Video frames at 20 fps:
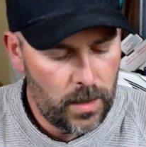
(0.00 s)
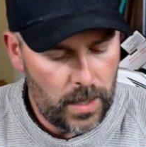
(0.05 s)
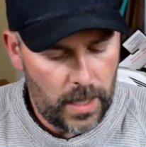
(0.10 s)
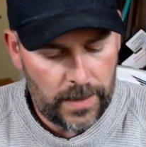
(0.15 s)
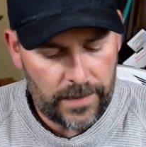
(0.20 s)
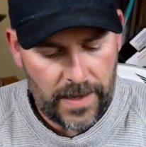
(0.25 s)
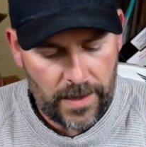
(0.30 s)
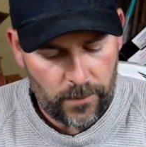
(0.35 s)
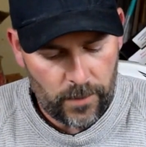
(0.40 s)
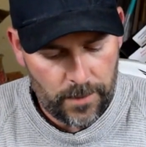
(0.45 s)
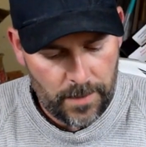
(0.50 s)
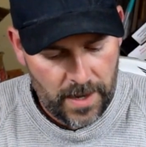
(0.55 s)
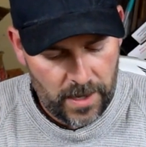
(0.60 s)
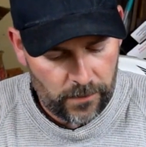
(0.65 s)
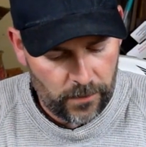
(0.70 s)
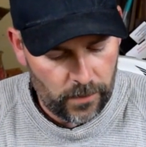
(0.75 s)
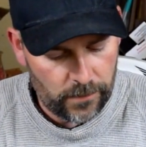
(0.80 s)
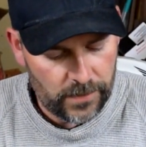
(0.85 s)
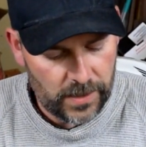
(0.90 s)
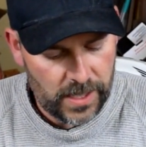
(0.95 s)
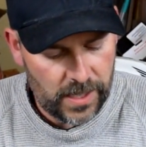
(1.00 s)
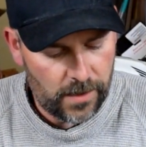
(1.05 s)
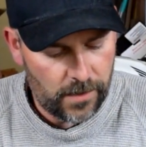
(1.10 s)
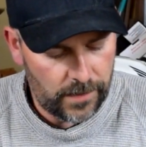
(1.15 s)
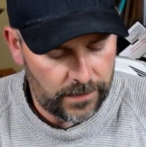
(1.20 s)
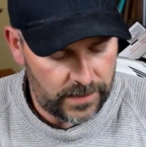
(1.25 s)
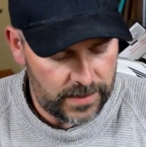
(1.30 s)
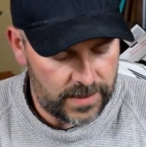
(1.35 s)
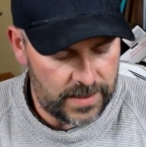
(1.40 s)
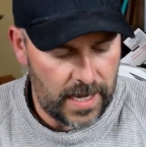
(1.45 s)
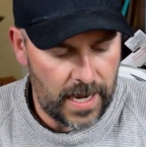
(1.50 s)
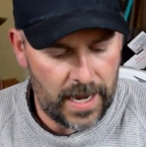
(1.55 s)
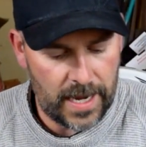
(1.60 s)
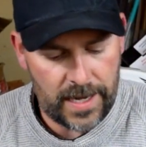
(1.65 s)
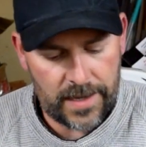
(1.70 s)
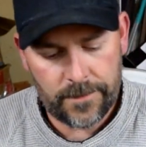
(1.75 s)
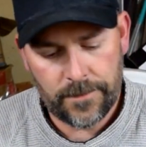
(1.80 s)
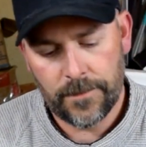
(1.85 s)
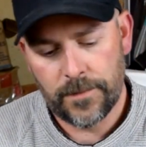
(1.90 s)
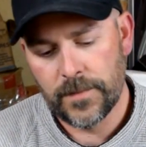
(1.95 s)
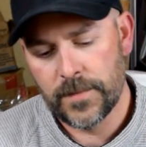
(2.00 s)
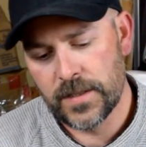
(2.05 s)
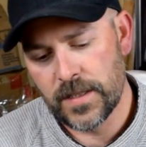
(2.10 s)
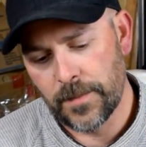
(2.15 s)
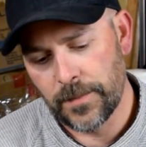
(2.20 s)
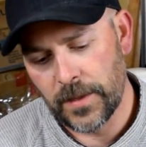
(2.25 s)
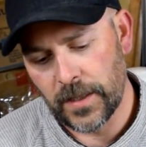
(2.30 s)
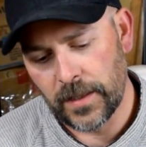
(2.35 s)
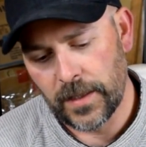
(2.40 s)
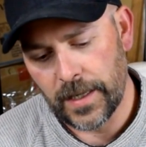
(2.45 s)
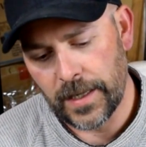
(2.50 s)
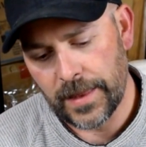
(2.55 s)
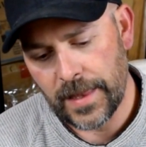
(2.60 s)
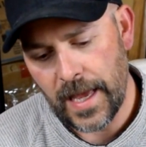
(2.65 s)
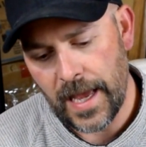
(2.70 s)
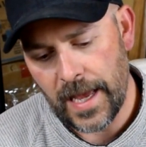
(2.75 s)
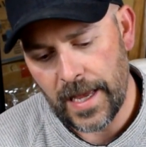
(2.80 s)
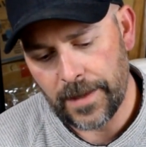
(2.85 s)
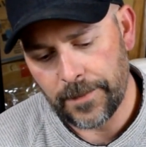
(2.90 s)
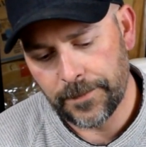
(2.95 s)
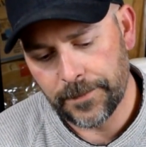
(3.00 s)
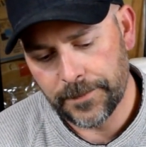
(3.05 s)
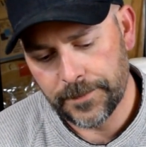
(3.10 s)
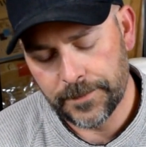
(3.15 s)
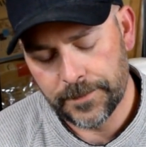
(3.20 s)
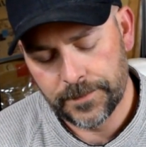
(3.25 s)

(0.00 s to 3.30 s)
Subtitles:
and that would mount over here on the side, something like that,